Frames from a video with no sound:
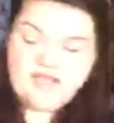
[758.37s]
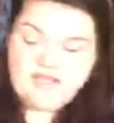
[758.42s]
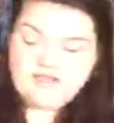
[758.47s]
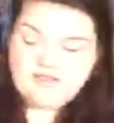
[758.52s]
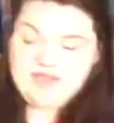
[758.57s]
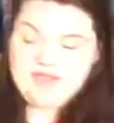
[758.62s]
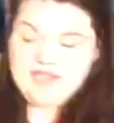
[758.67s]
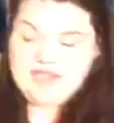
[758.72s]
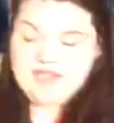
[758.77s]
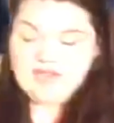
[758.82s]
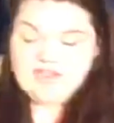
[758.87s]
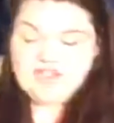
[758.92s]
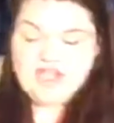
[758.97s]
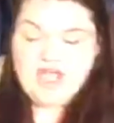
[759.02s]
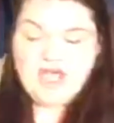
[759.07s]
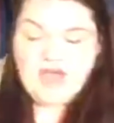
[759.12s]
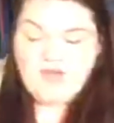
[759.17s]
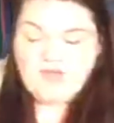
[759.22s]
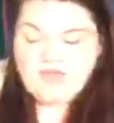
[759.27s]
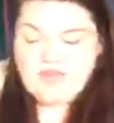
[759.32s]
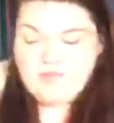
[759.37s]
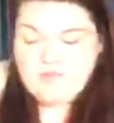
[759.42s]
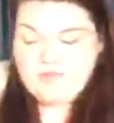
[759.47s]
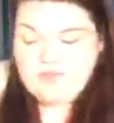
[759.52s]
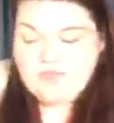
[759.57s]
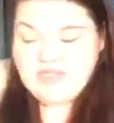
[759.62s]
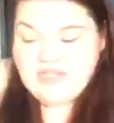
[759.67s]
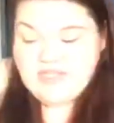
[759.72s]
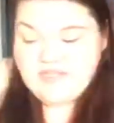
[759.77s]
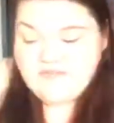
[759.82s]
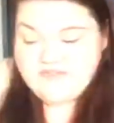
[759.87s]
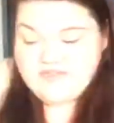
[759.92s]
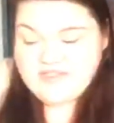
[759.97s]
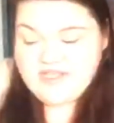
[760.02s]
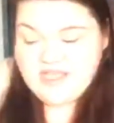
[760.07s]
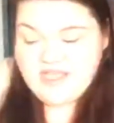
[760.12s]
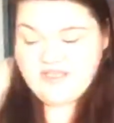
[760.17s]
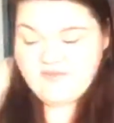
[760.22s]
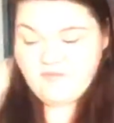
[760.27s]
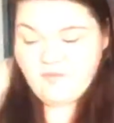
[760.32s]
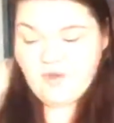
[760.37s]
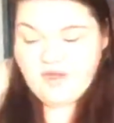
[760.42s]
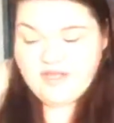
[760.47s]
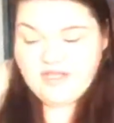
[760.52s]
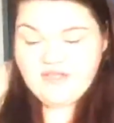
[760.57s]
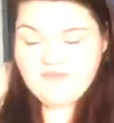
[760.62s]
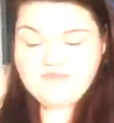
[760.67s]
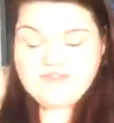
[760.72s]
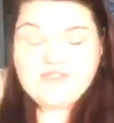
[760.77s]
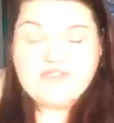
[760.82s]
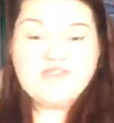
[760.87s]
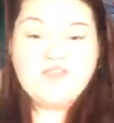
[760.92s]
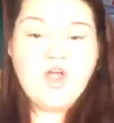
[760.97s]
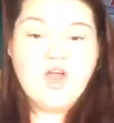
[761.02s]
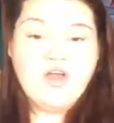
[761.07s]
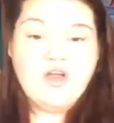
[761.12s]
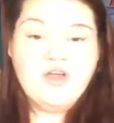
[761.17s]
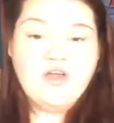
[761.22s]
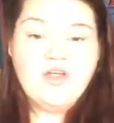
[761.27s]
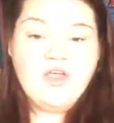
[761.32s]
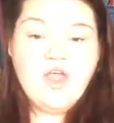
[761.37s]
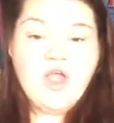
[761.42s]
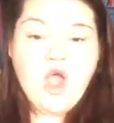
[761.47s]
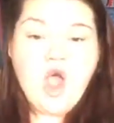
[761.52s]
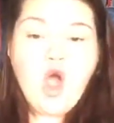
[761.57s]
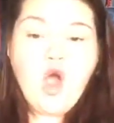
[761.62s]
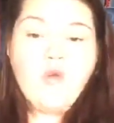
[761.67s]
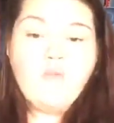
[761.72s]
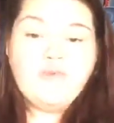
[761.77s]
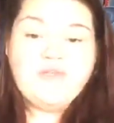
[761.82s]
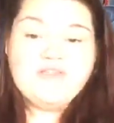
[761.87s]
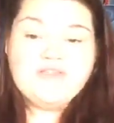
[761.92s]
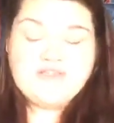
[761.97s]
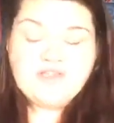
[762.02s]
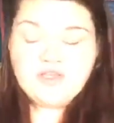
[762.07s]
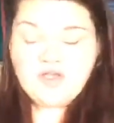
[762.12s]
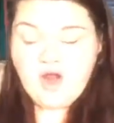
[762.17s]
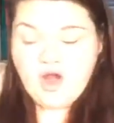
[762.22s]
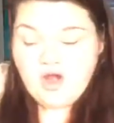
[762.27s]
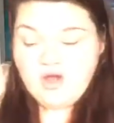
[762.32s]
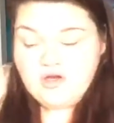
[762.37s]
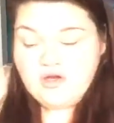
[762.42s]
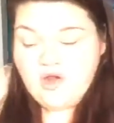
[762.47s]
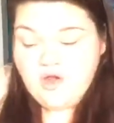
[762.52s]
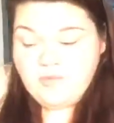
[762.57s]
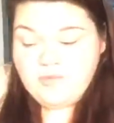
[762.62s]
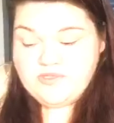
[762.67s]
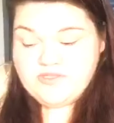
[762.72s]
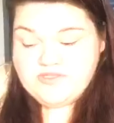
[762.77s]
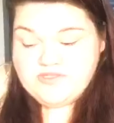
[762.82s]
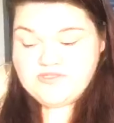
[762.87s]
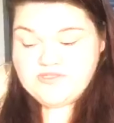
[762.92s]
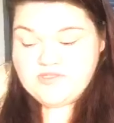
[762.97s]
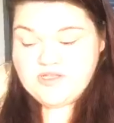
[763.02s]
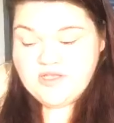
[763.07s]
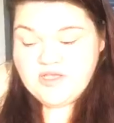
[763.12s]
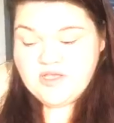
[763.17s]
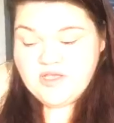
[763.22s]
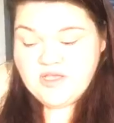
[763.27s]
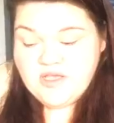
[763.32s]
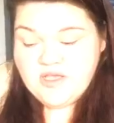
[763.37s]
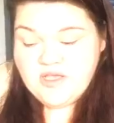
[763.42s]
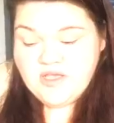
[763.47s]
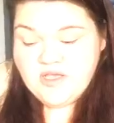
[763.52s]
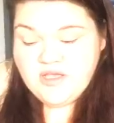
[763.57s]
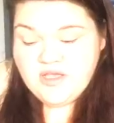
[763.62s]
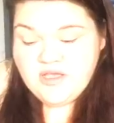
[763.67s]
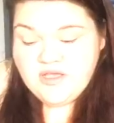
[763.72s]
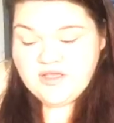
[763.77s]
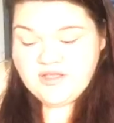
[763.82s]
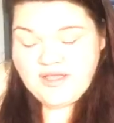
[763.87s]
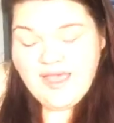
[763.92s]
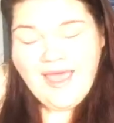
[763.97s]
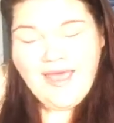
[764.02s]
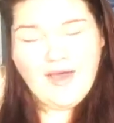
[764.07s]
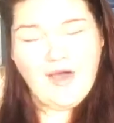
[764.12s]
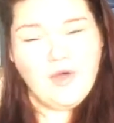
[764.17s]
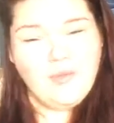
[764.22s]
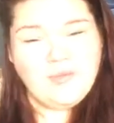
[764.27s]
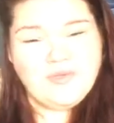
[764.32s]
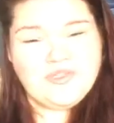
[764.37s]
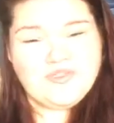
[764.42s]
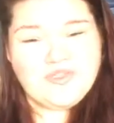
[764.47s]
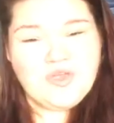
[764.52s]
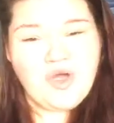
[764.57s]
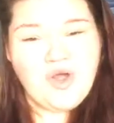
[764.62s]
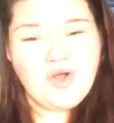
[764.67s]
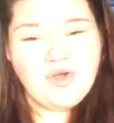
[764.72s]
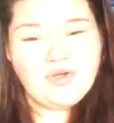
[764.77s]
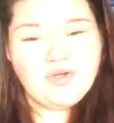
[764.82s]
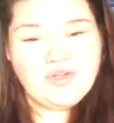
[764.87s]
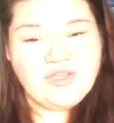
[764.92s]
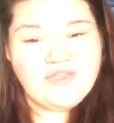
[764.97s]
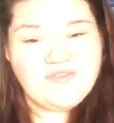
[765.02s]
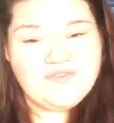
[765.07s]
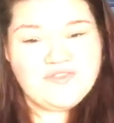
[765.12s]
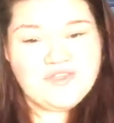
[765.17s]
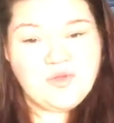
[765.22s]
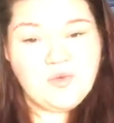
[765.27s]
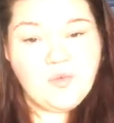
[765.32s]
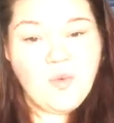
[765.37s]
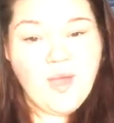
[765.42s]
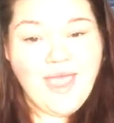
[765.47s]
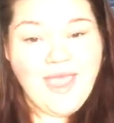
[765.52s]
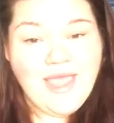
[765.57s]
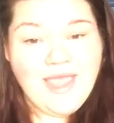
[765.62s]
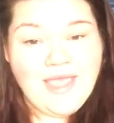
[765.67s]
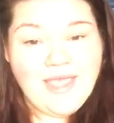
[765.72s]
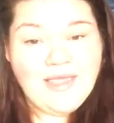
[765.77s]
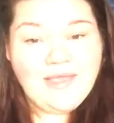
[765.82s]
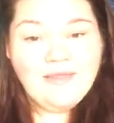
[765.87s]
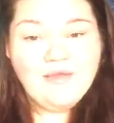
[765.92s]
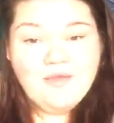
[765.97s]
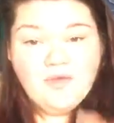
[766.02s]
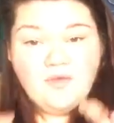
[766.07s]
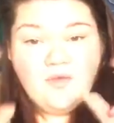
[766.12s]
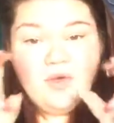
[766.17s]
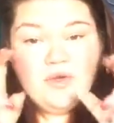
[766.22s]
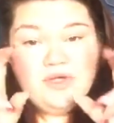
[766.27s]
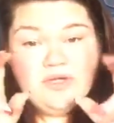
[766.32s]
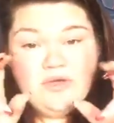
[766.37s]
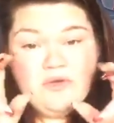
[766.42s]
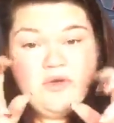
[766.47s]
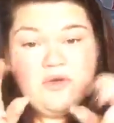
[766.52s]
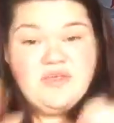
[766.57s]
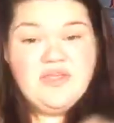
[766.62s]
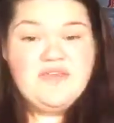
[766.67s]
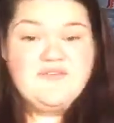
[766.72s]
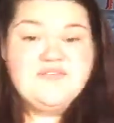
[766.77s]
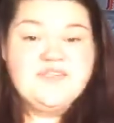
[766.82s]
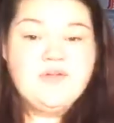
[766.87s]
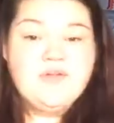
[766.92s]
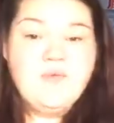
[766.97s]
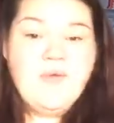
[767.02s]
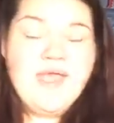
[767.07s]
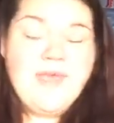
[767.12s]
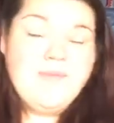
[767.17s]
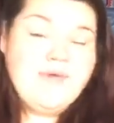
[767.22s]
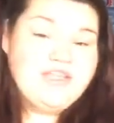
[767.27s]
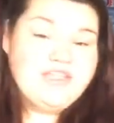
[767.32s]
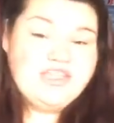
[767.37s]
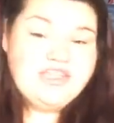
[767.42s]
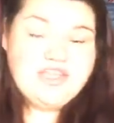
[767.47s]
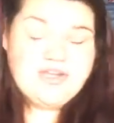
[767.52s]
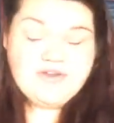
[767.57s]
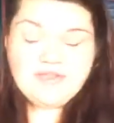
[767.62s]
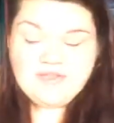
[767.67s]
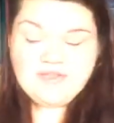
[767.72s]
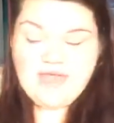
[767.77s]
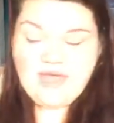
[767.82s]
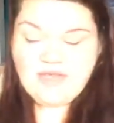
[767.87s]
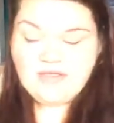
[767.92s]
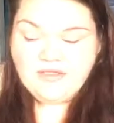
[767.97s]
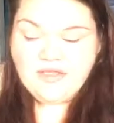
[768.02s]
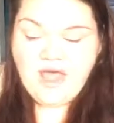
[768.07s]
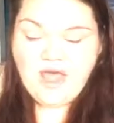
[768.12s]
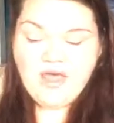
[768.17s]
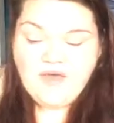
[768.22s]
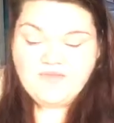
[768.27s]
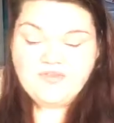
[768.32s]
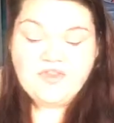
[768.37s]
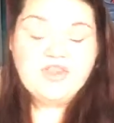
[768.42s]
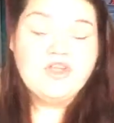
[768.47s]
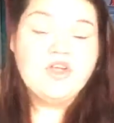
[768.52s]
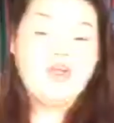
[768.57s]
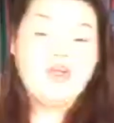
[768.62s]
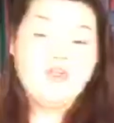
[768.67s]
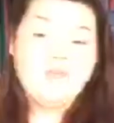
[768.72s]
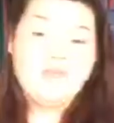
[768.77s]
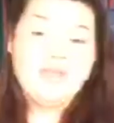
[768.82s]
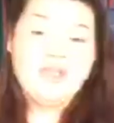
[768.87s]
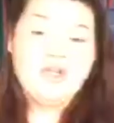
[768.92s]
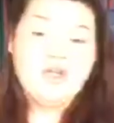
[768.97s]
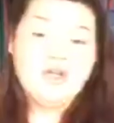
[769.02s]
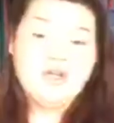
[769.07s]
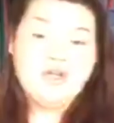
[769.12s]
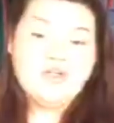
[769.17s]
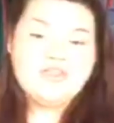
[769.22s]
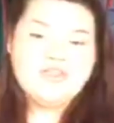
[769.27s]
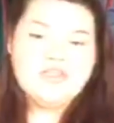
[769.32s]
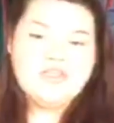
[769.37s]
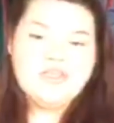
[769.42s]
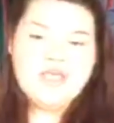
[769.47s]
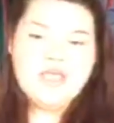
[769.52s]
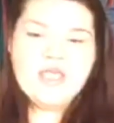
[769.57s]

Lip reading: The inner child that believes that if one gives its heart, opens the heart, or opens the heart or gives it away, quote unquote, gives it away by sharing that love, that they're going to be hurt.